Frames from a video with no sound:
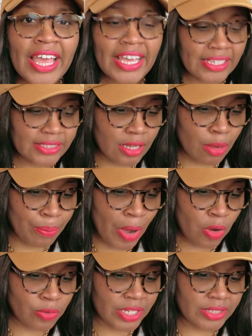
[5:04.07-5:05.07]
his
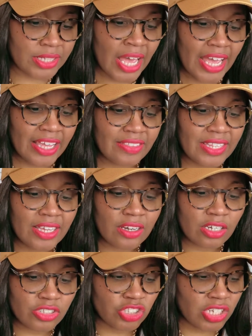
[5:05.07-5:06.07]
opponents and then
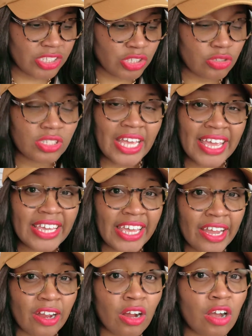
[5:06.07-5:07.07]
adjust to take
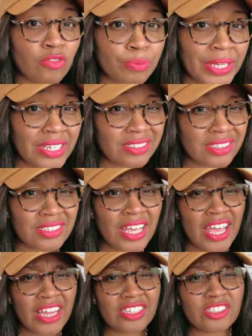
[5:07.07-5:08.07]
care of business.
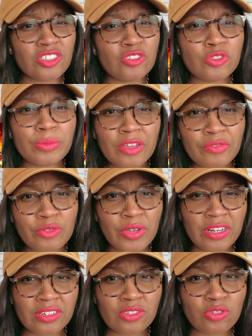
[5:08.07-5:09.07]
And excuse me if you
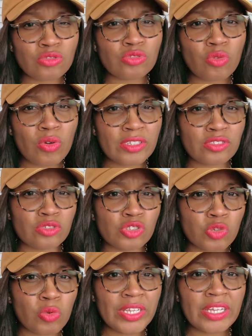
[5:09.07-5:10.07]
hear a little noise or
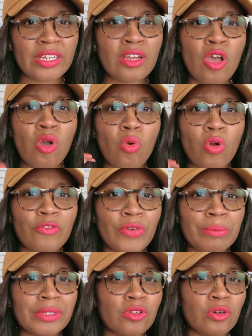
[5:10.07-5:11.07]
squeaking, or if
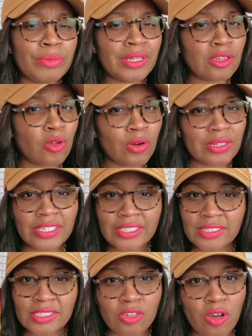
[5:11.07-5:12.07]
I'm a little bit lower.
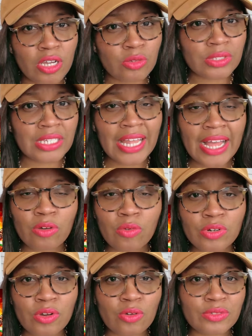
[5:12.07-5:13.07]
Listen, y'all, it was a lot
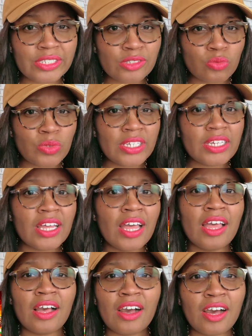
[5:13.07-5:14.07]
going on this week.
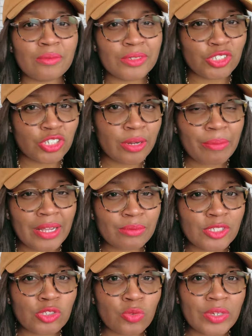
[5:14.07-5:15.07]
The chair might
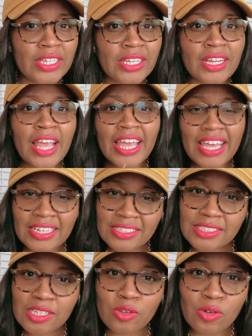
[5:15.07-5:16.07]
be squeaking and
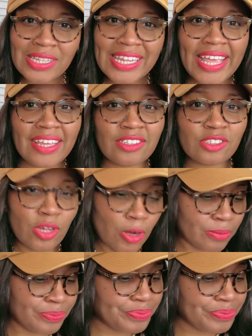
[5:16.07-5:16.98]
it's a little late. So